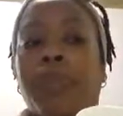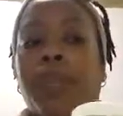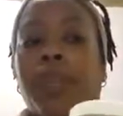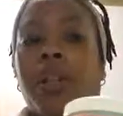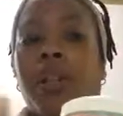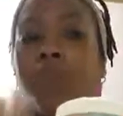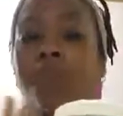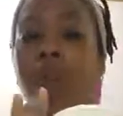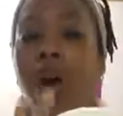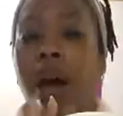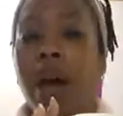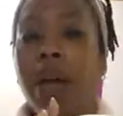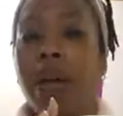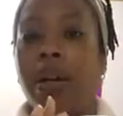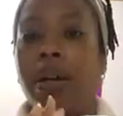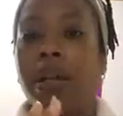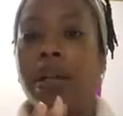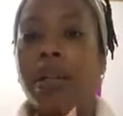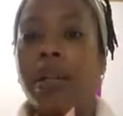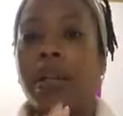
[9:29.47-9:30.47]
the
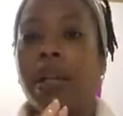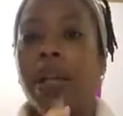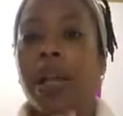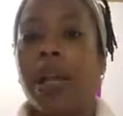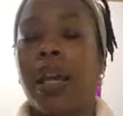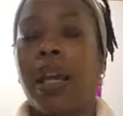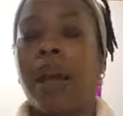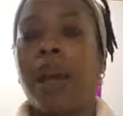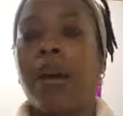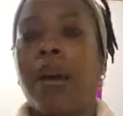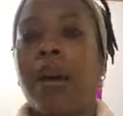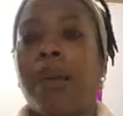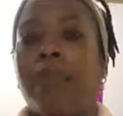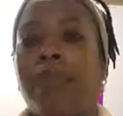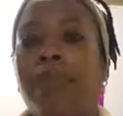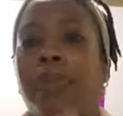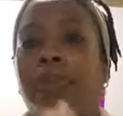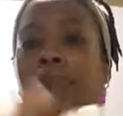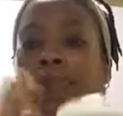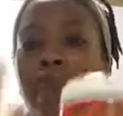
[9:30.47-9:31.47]
products
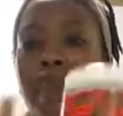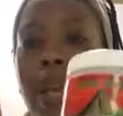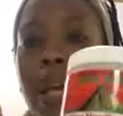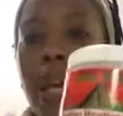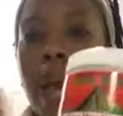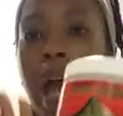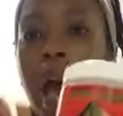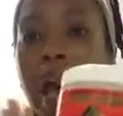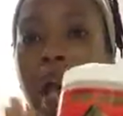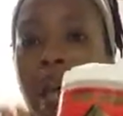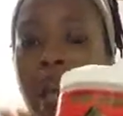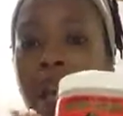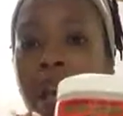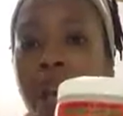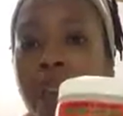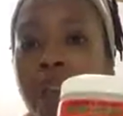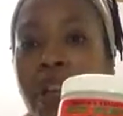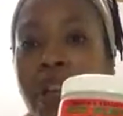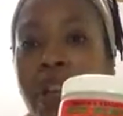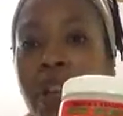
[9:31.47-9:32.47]
that I
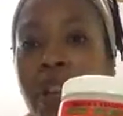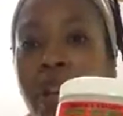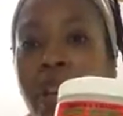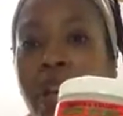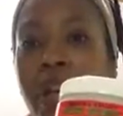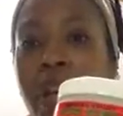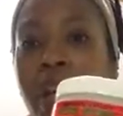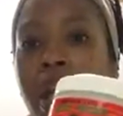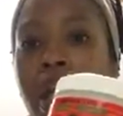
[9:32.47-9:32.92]
have here.